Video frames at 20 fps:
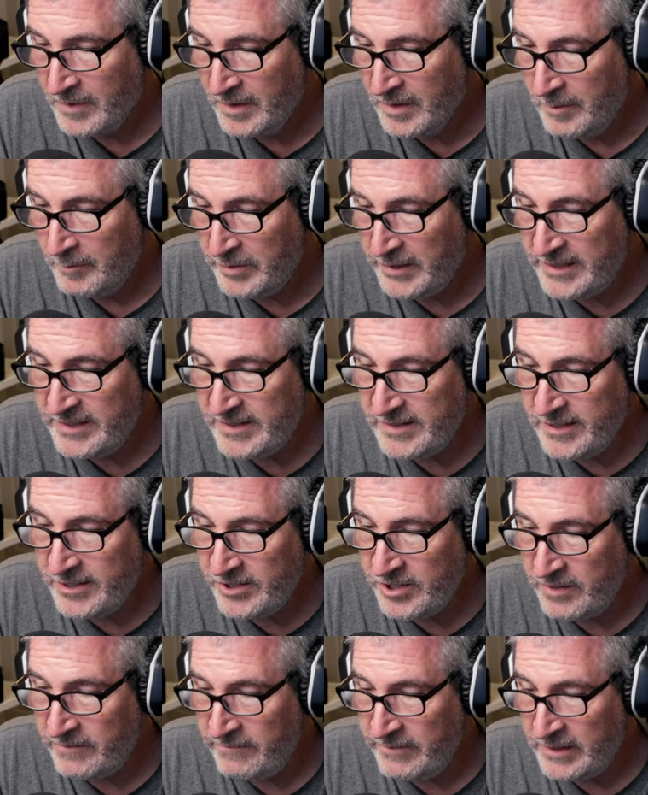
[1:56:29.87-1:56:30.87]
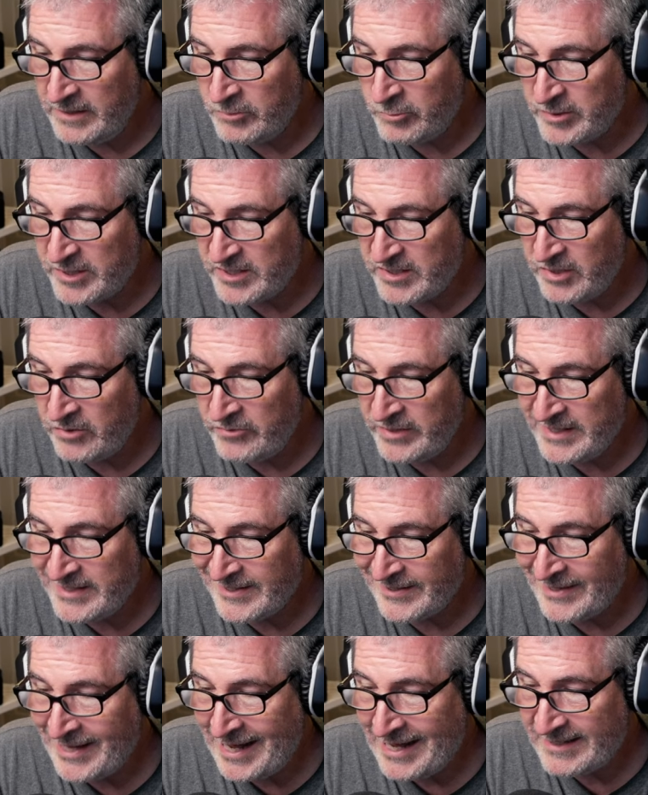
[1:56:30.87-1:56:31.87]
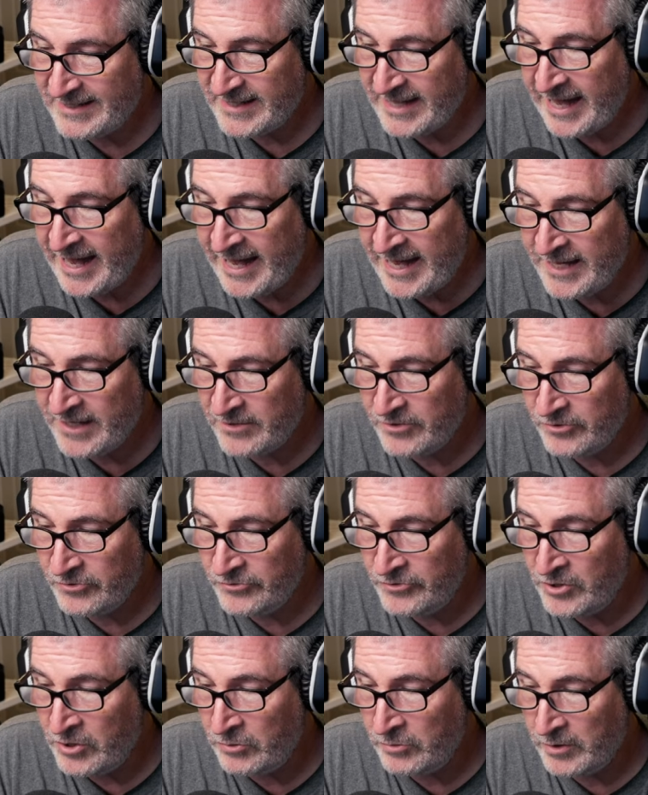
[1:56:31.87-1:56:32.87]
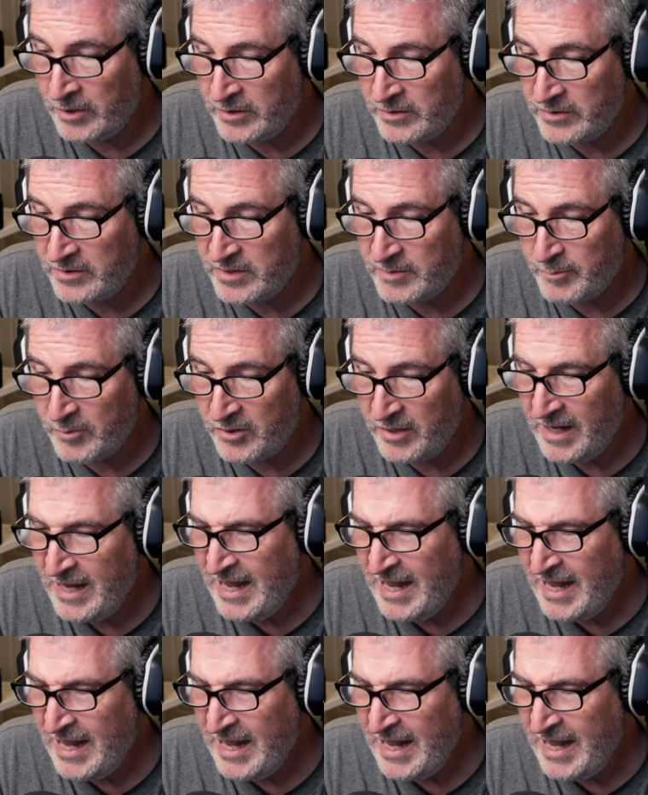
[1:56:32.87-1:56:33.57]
PlayStation Vita was Sony's last handled, no longer sport.